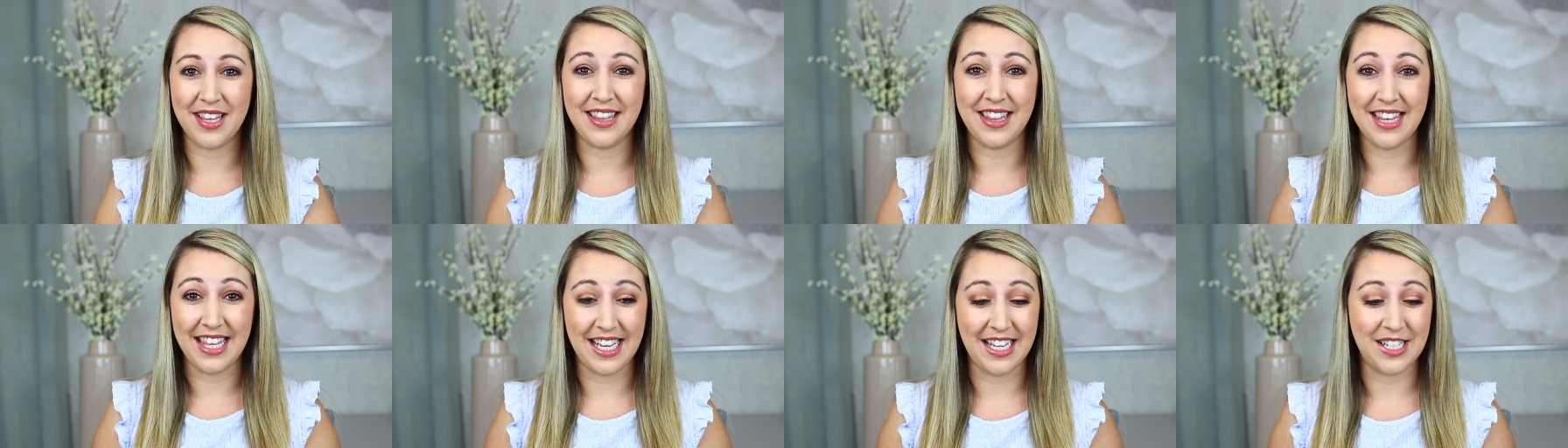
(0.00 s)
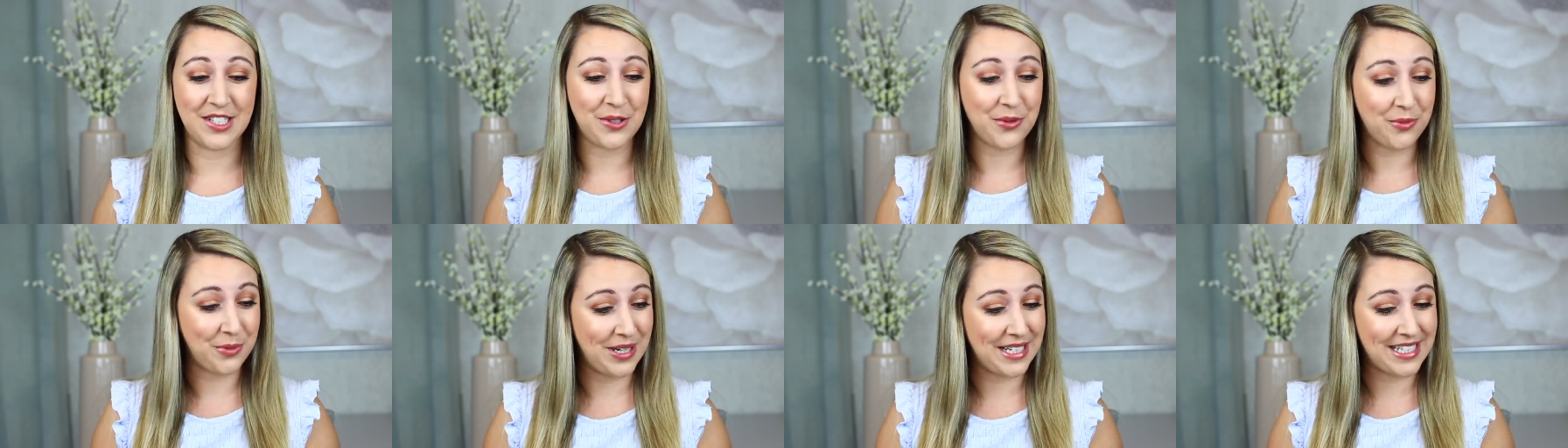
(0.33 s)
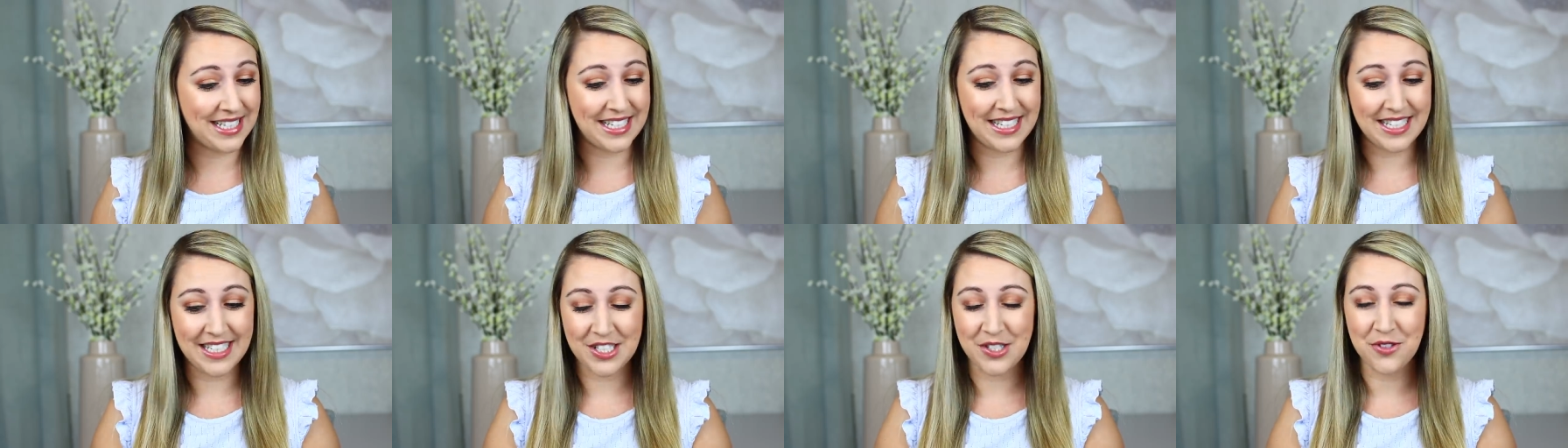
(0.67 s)
these
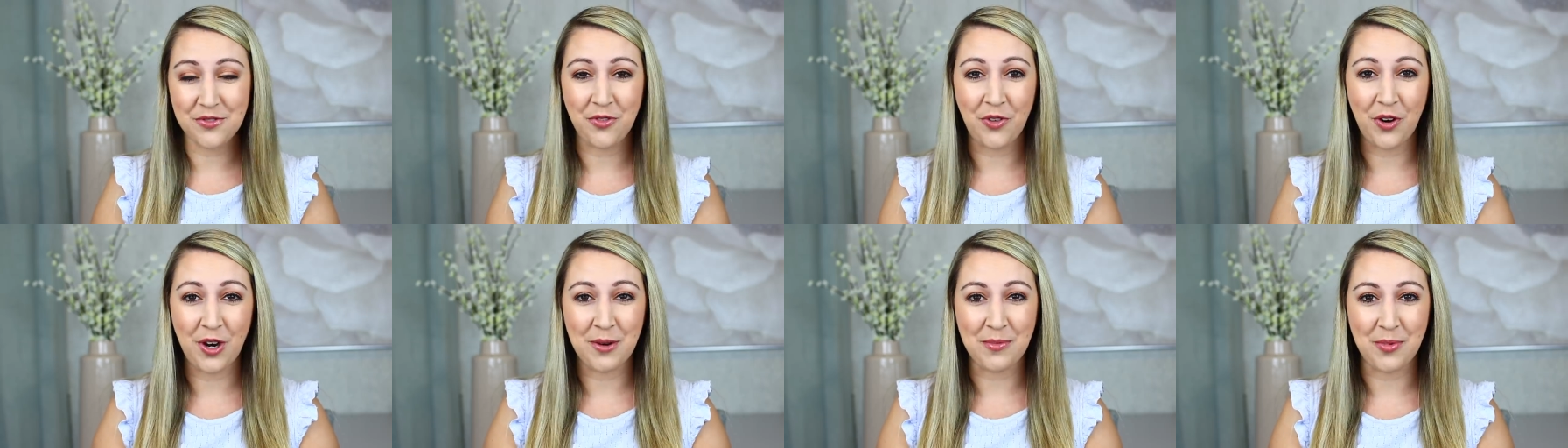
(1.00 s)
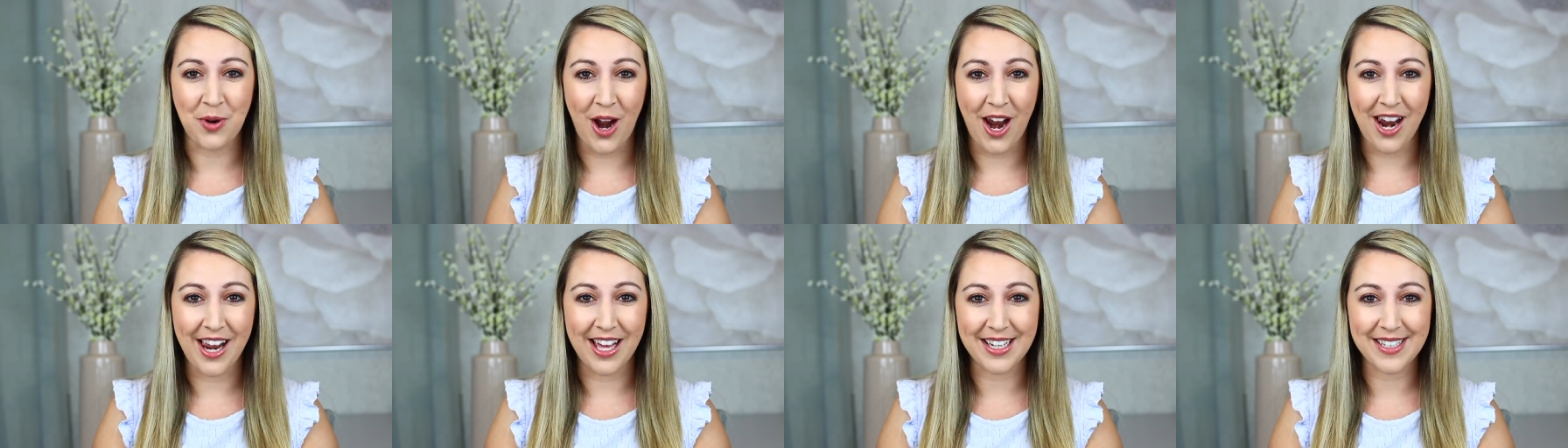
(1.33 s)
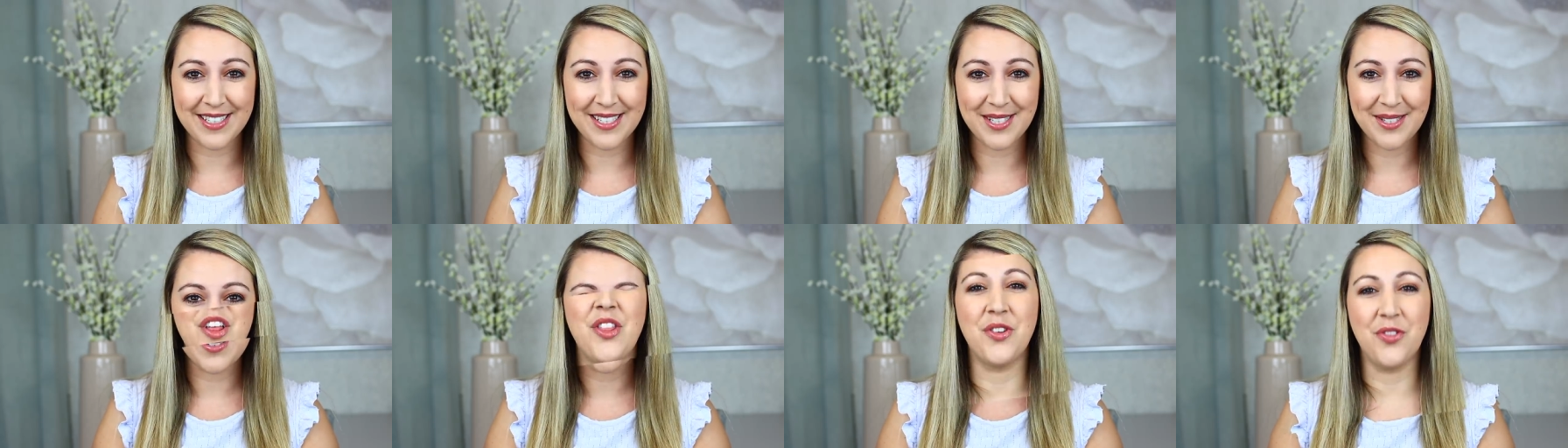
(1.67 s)
recent Sephora products.